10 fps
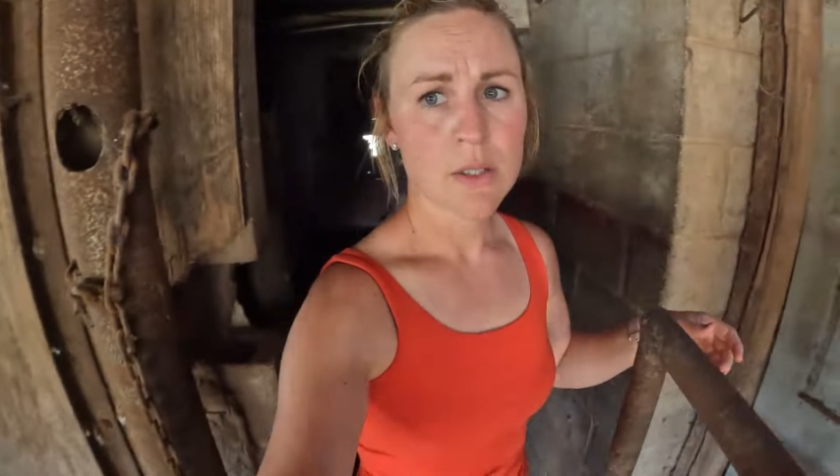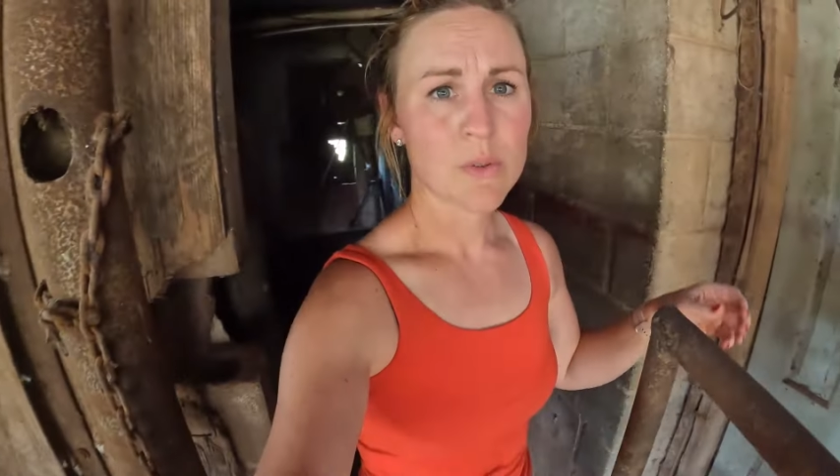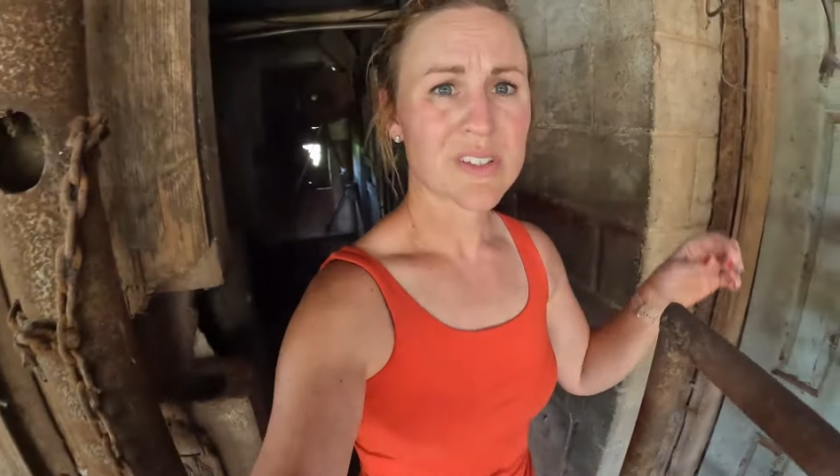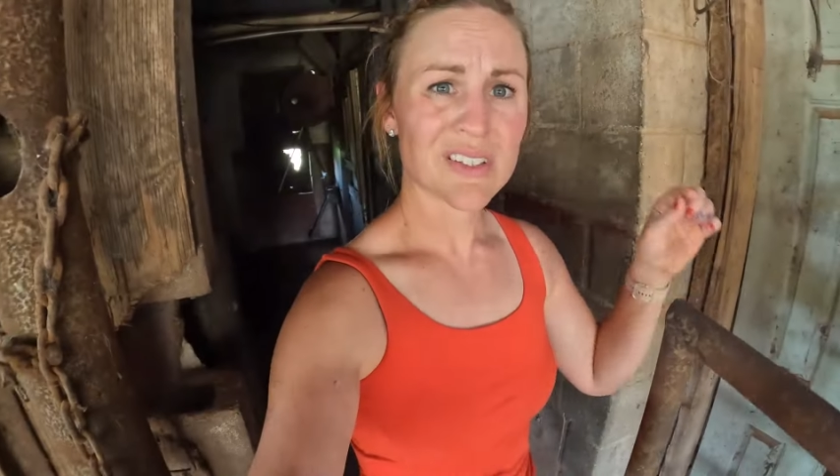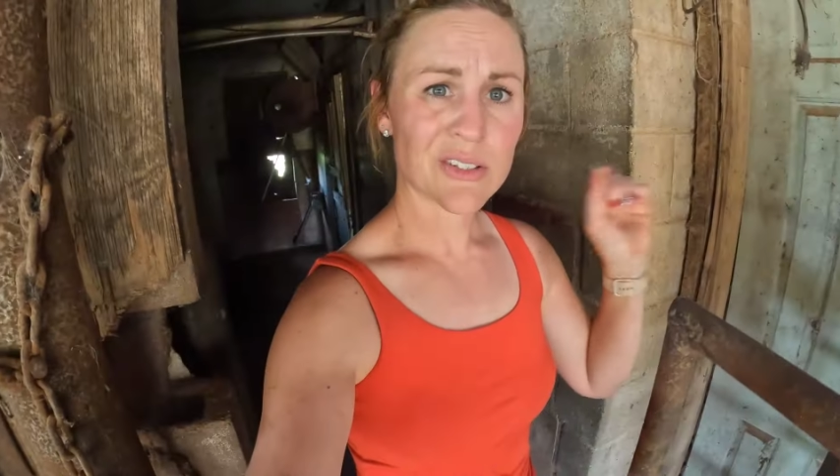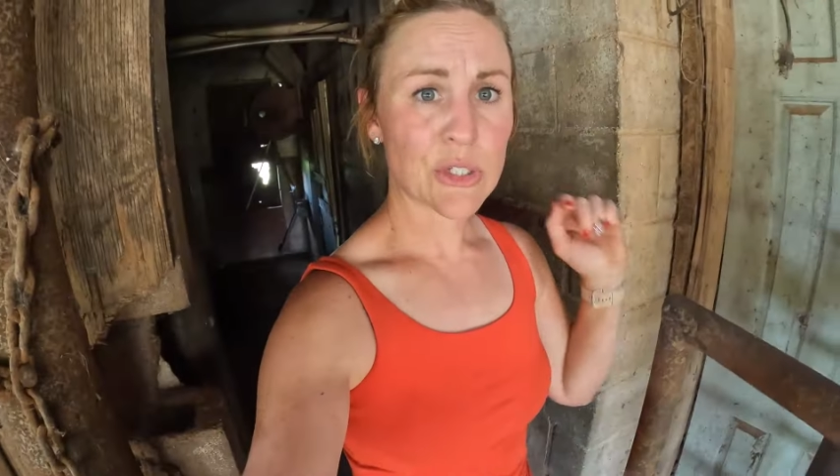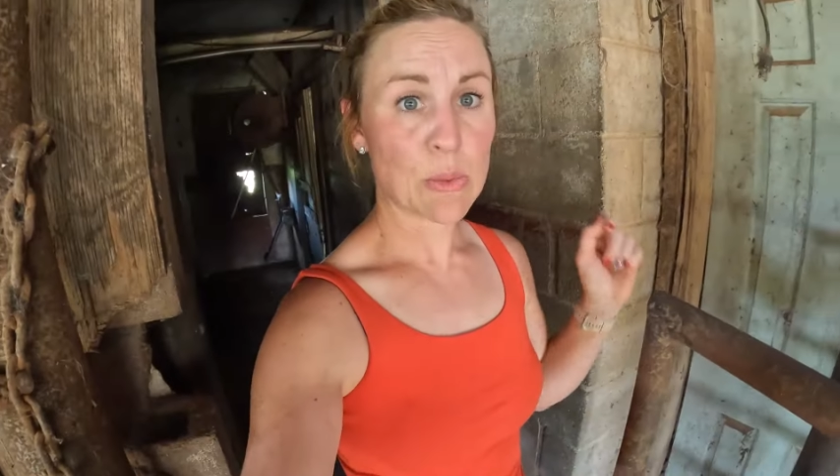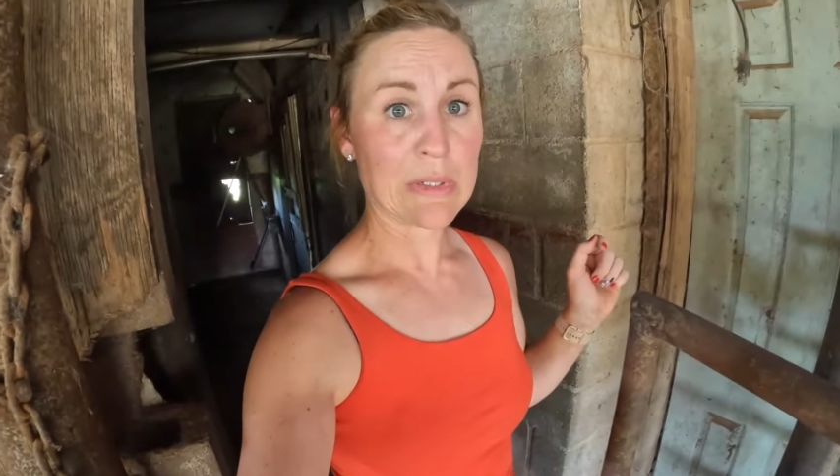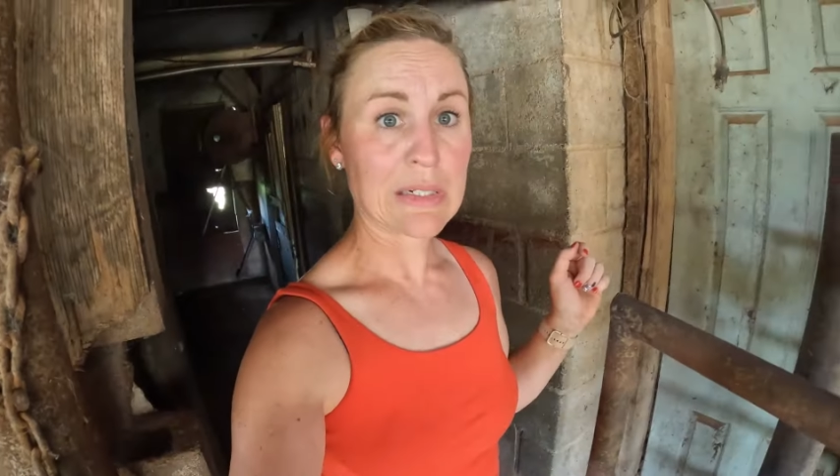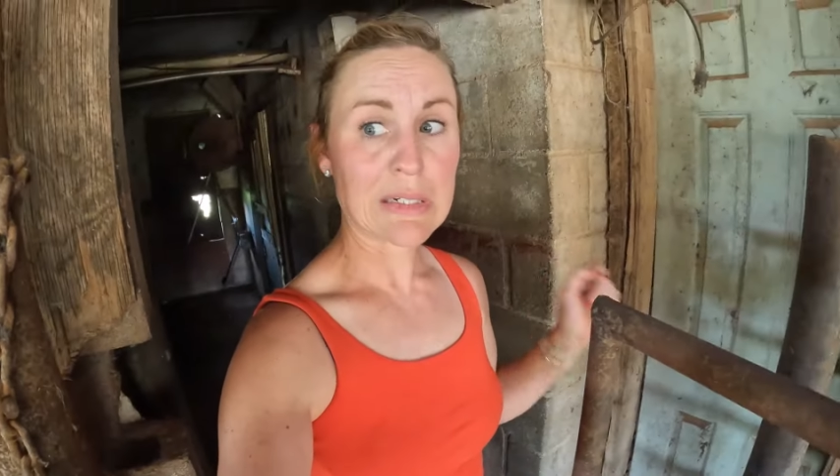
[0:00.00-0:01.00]
with a little
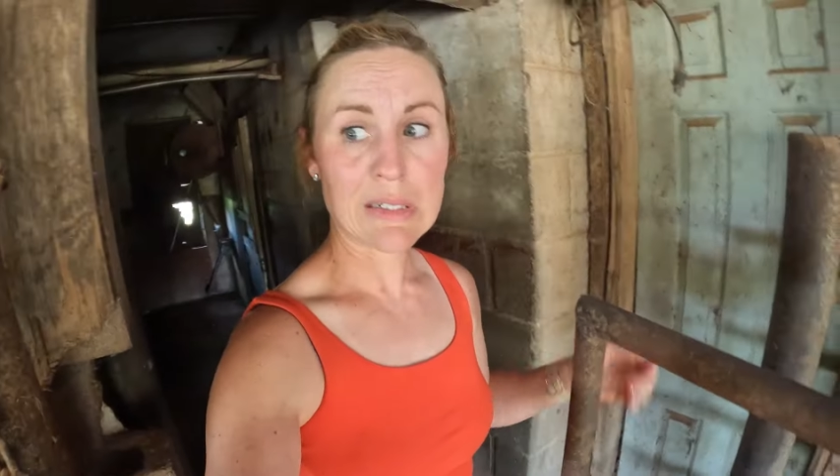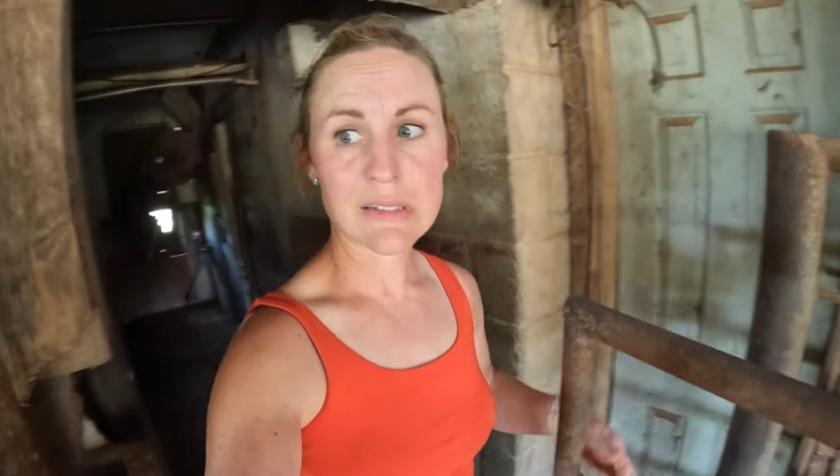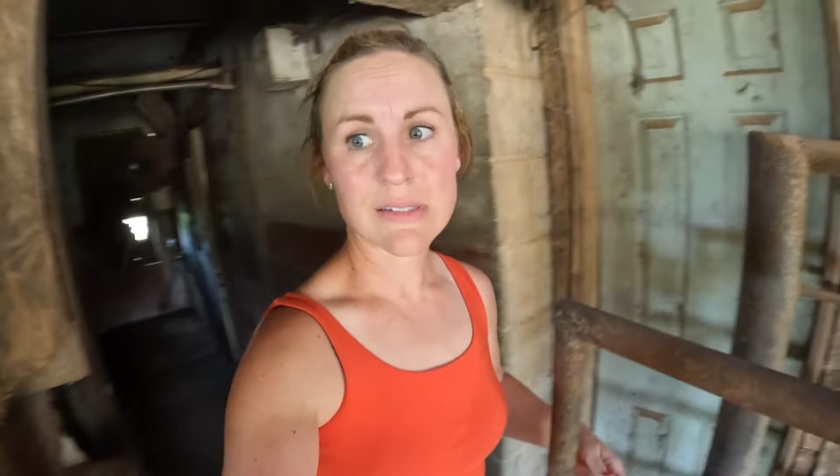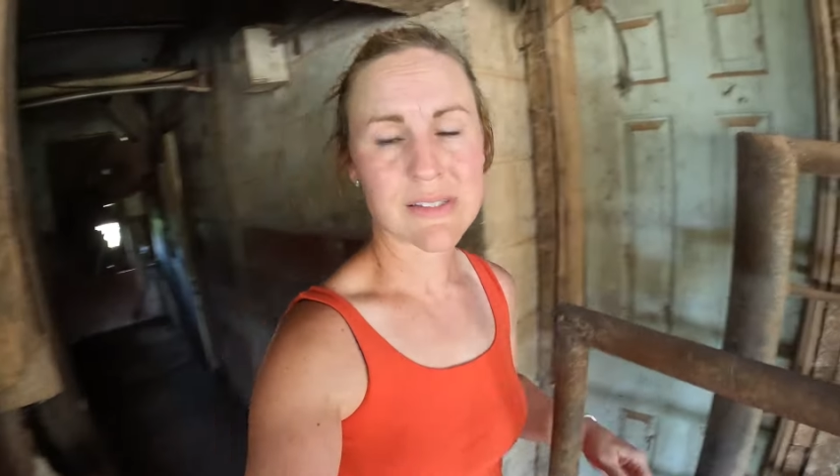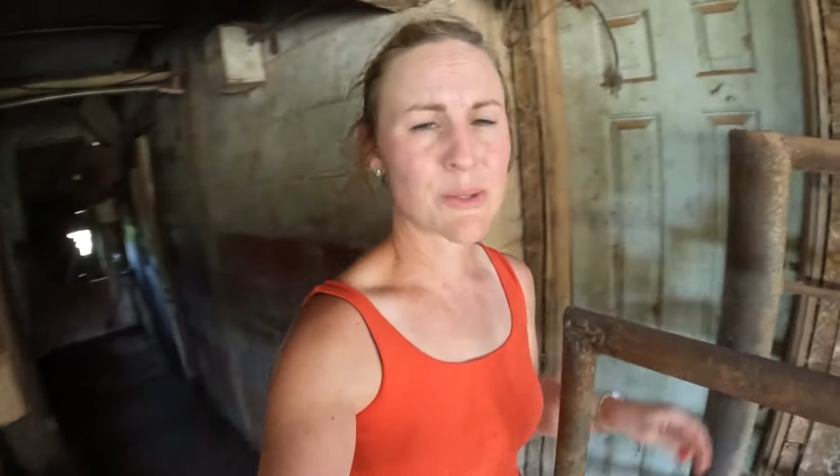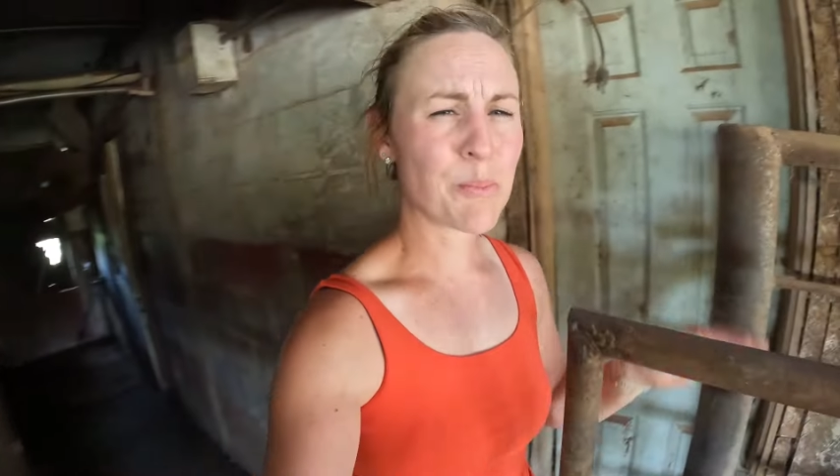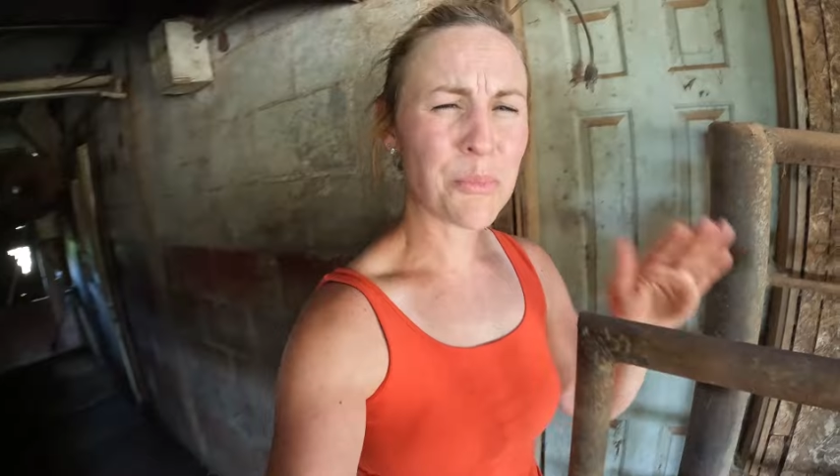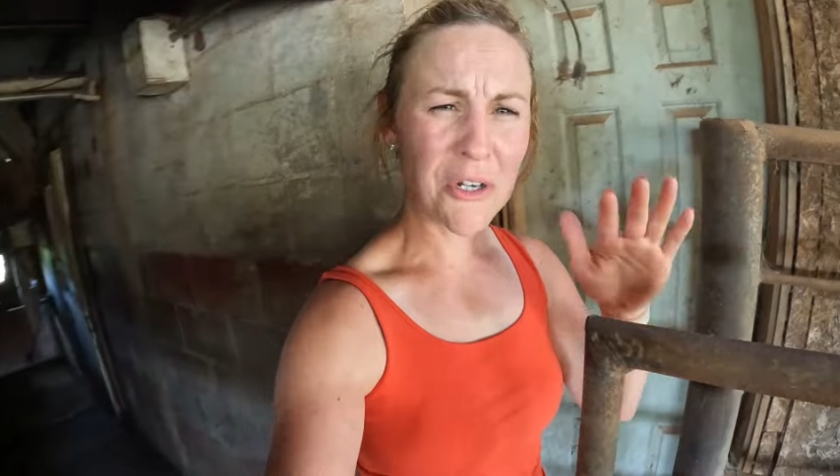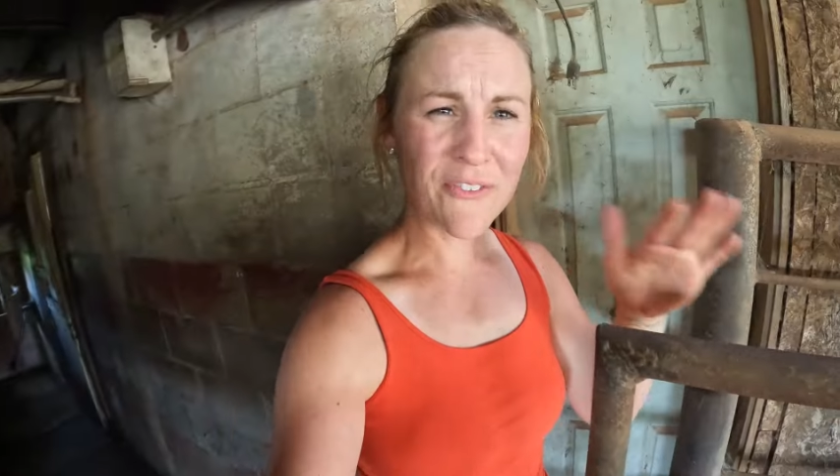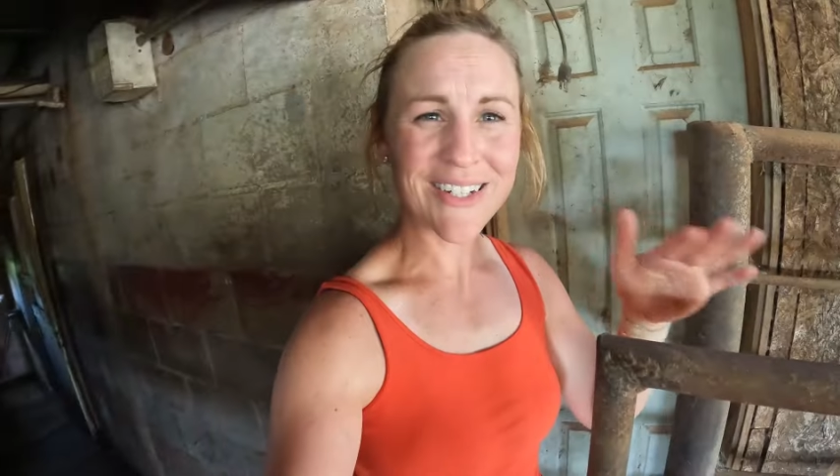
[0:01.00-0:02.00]
humidity is the
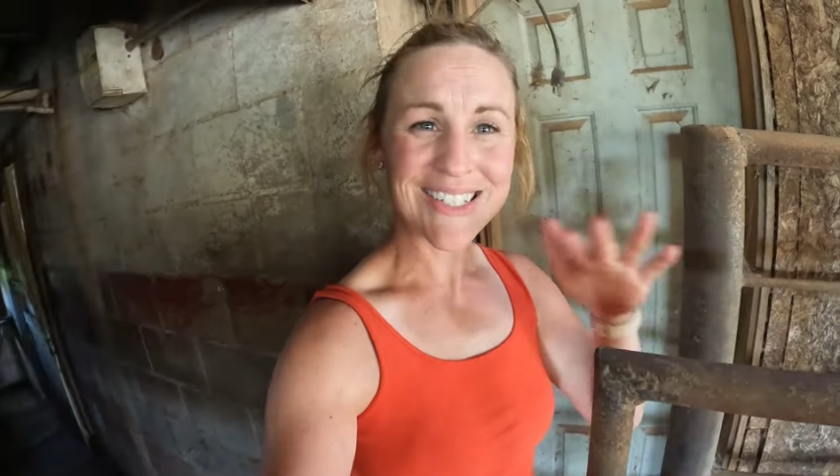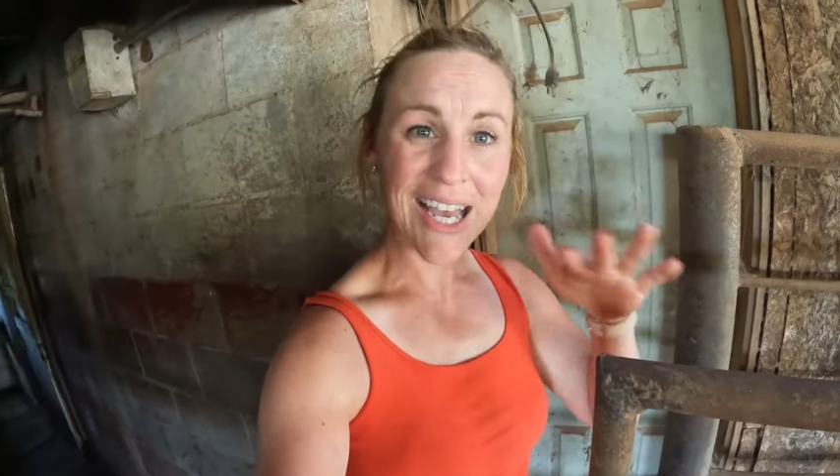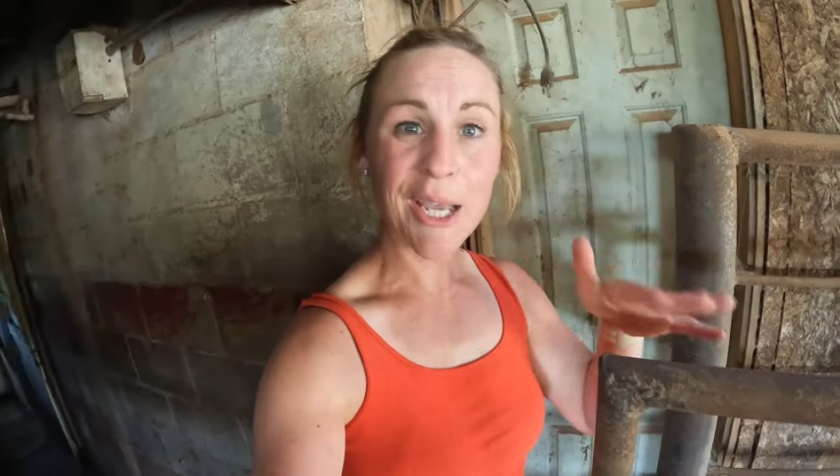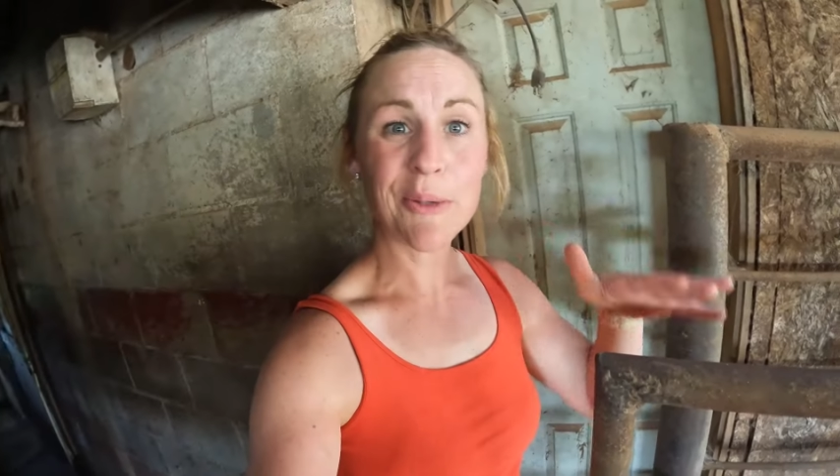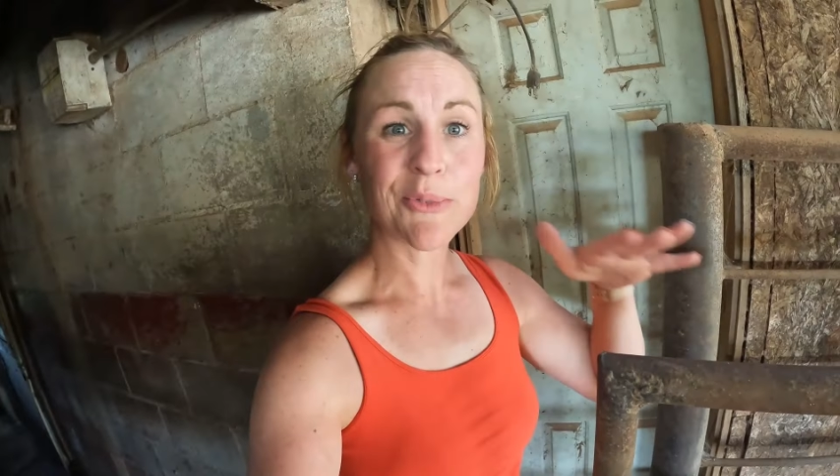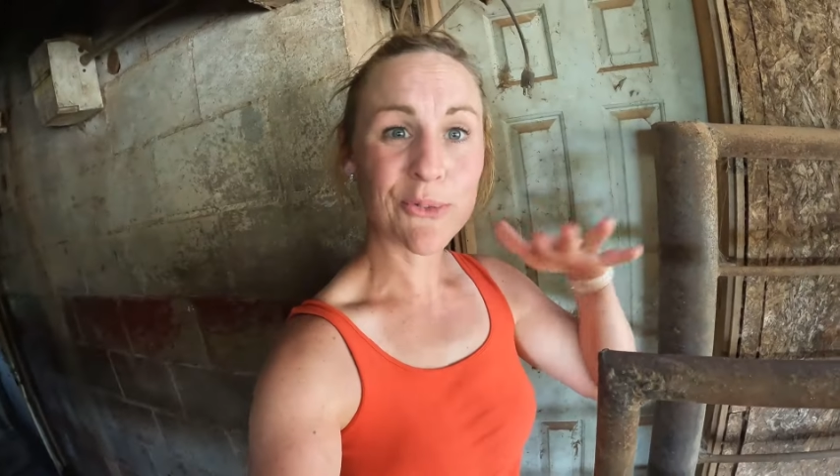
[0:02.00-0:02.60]
perfect time